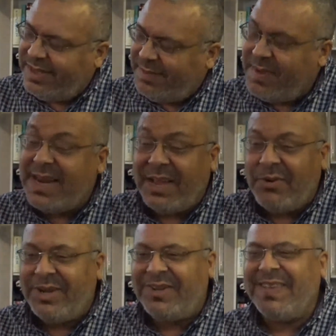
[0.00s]
Midnight
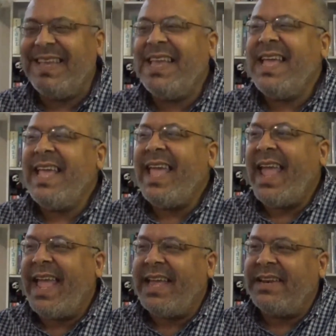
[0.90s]
Oil.
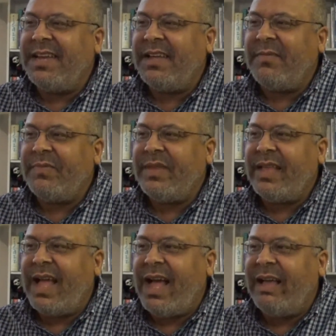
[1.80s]
And
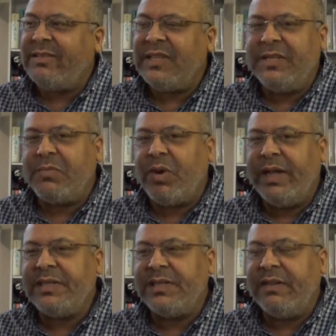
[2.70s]
I sing the
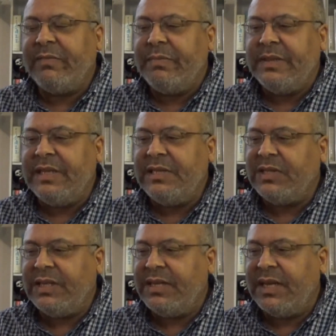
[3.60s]
praises of
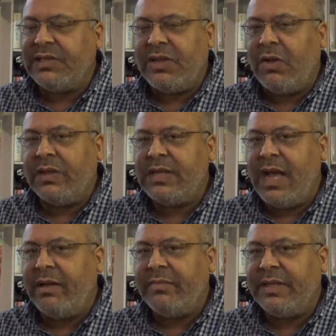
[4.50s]
Diesel and Dust all the
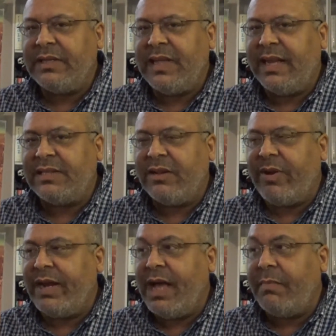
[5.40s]
time because that is a
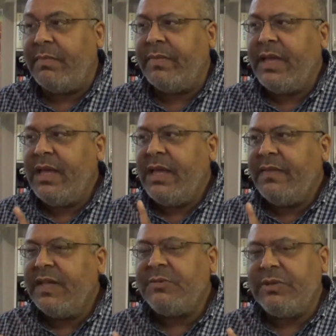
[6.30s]
great album.
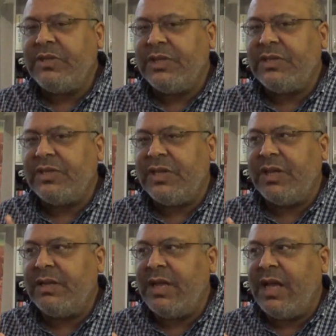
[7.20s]
This one's just as
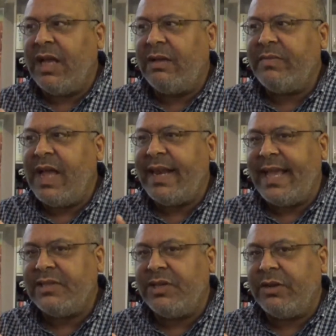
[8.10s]
good, not
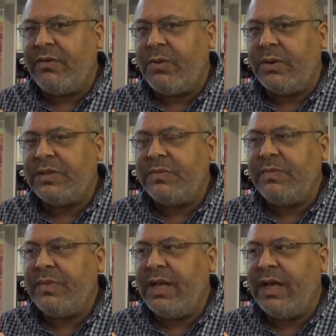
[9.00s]
as good, of course.
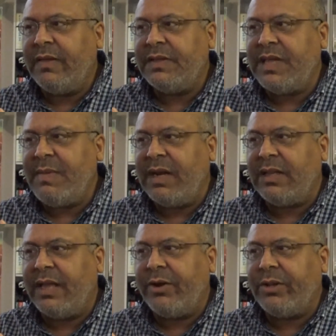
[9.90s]
This came out a
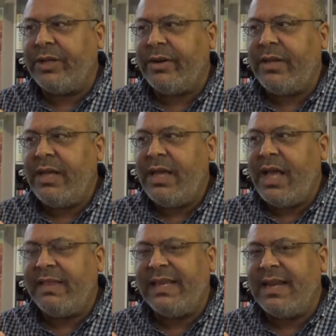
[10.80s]
lot earlier,
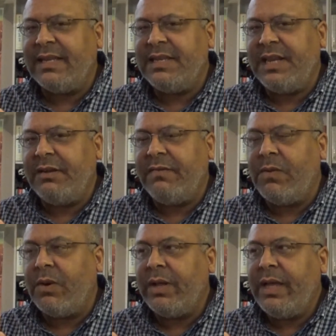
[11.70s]
I think
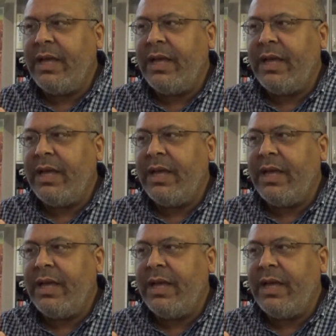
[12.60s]
1984.